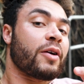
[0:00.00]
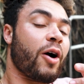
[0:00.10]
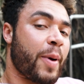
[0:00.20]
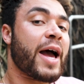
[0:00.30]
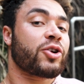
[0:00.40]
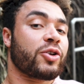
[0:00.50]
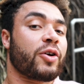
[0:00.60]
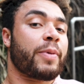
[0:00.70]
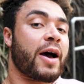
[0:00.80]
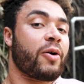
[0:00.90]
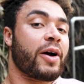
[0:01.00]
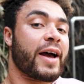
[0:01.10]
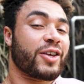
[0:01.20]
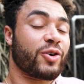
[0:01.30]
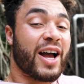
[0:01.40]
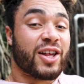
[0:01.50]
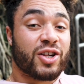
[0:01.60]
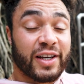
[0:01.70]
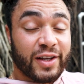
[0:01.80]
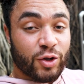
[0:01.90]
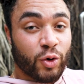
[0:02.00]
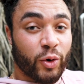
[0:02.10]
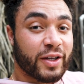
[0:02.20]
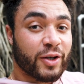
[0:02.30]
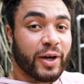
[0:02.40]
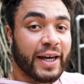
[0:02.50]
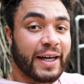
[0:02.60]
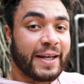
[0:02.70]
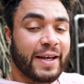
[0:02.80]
are passionate about and you actually enjoy doing,